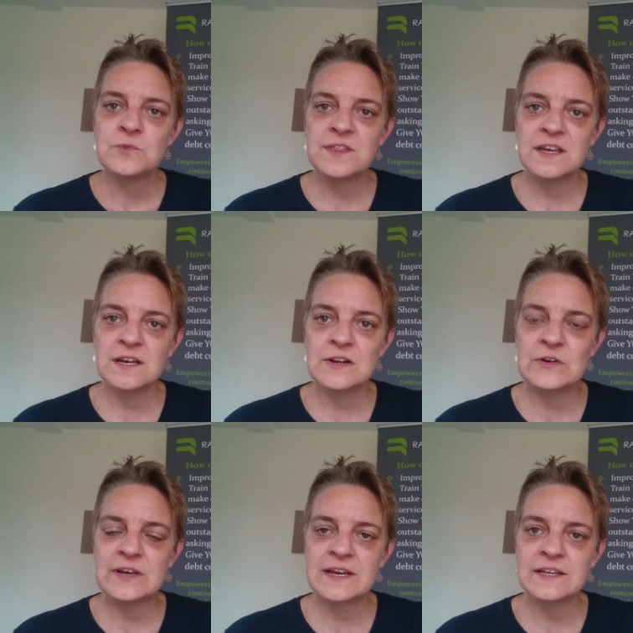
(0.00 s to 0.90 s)
We're then going to
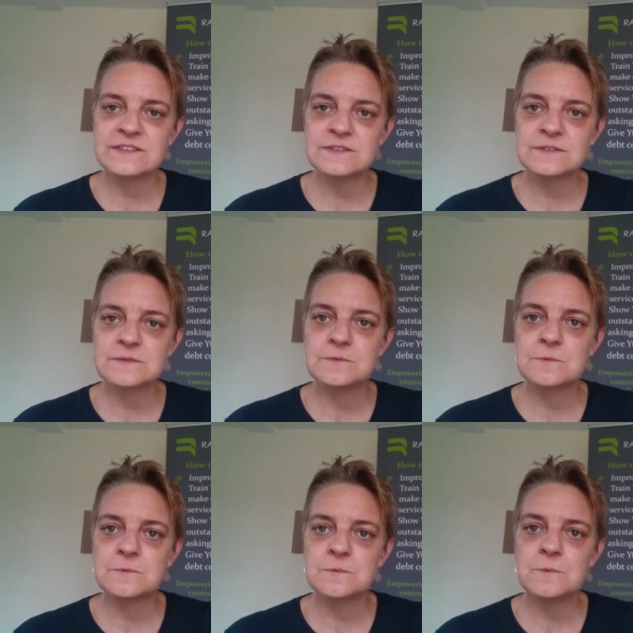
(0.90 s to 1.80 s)
look at
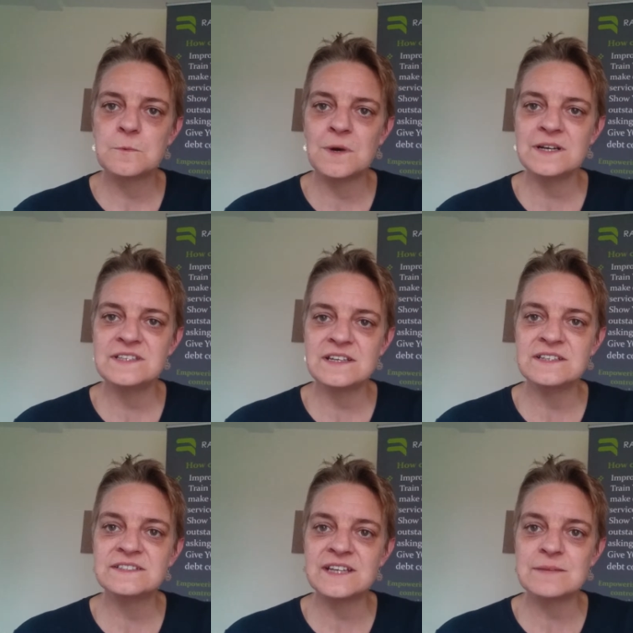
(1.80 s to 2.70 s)
why
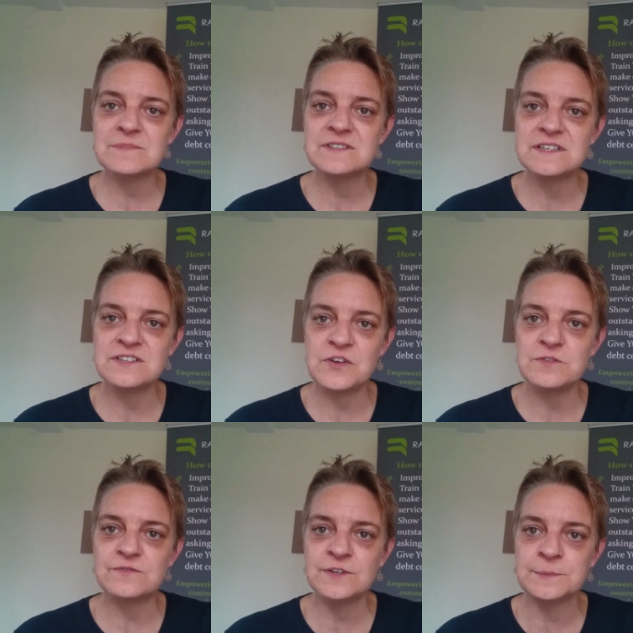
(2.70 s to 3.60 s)
sending statements is
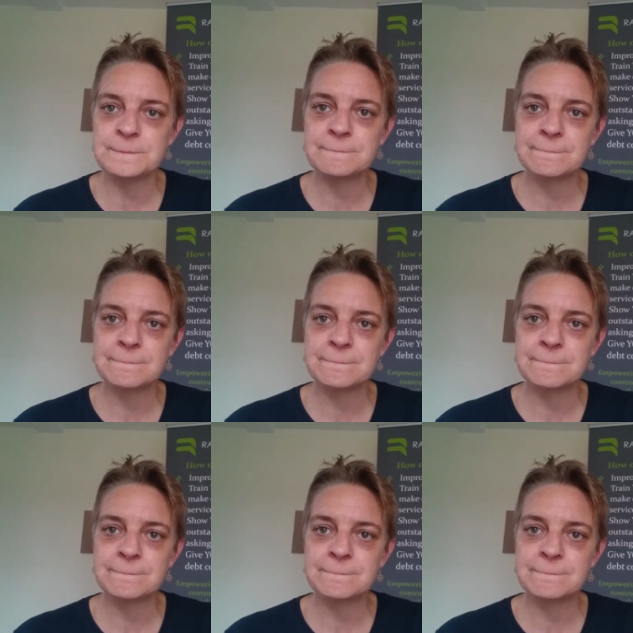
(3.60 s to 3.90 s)
useful,